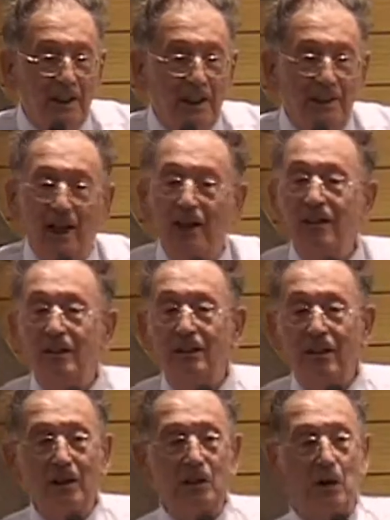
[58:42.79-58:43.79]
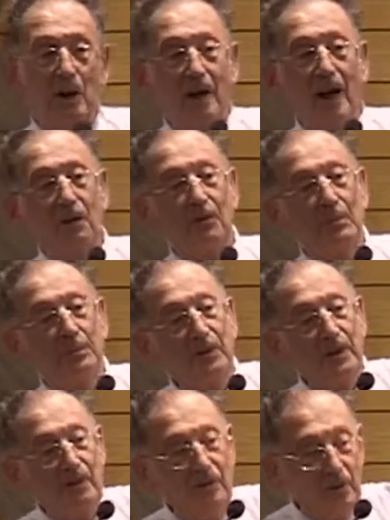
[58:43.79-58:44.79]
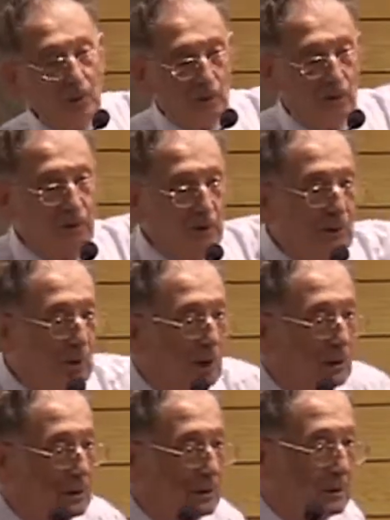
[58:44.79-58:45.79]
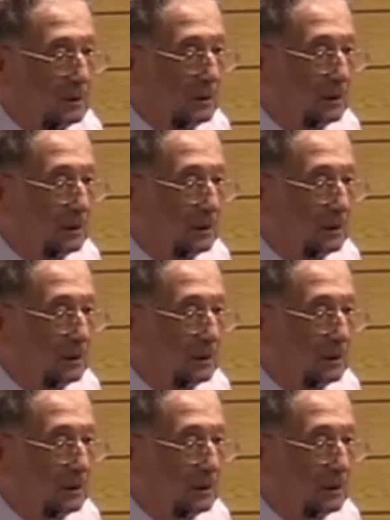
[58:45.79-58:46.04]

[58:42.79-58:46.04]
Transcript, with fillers: And I can tell you a kind of a preview of tomorrow.